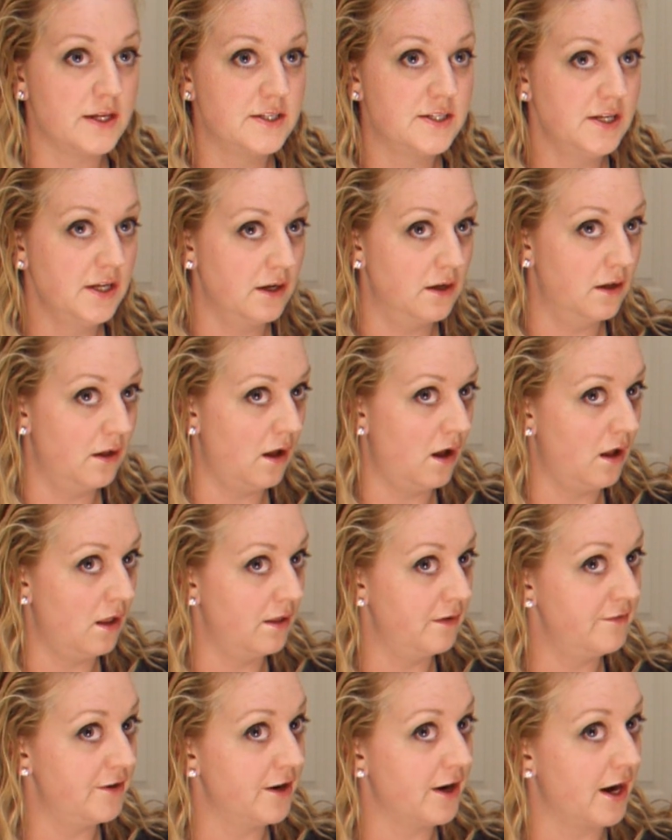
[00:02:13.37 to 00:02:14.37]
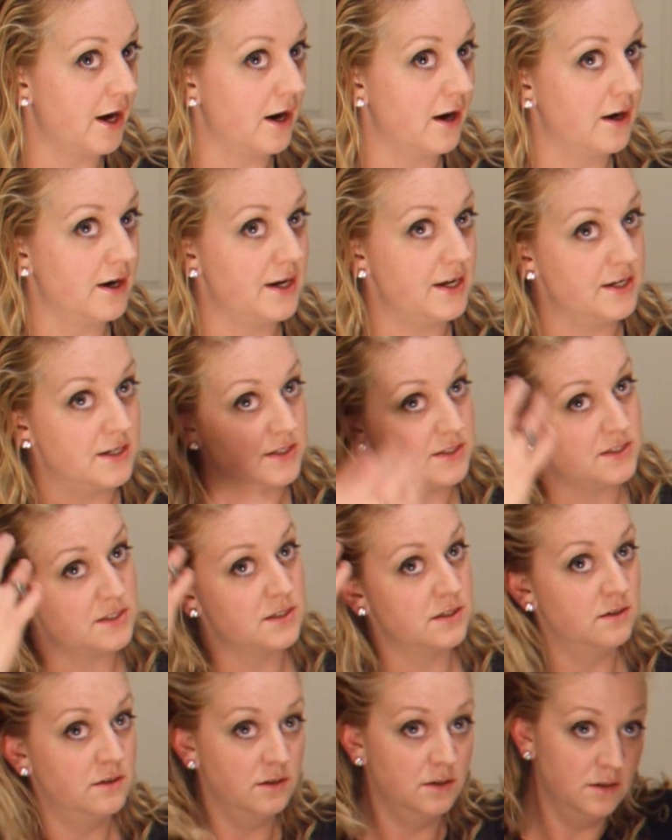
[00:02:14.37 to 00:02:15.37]
until all of your hair
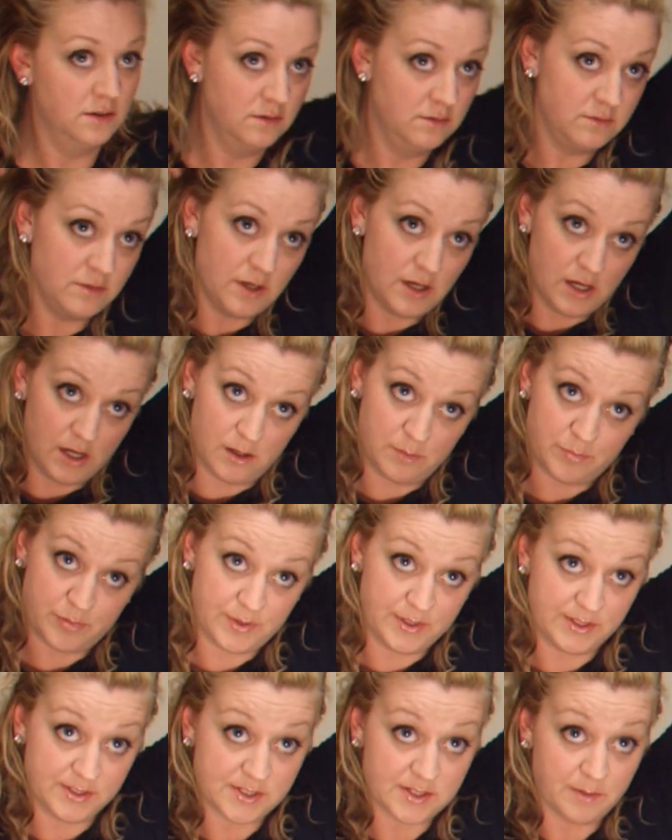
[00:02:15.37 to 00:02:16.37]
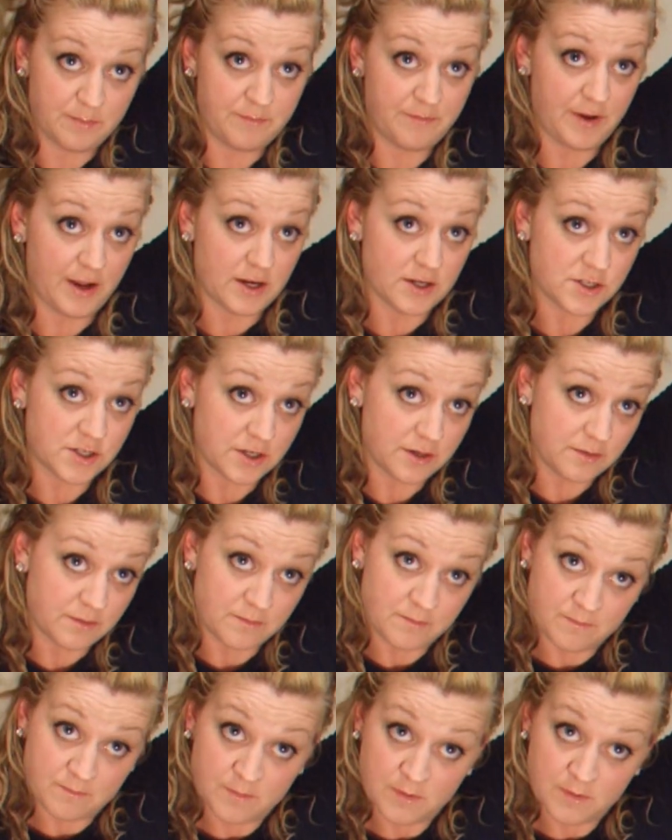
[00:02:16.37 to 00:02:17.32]
is up in some fashion.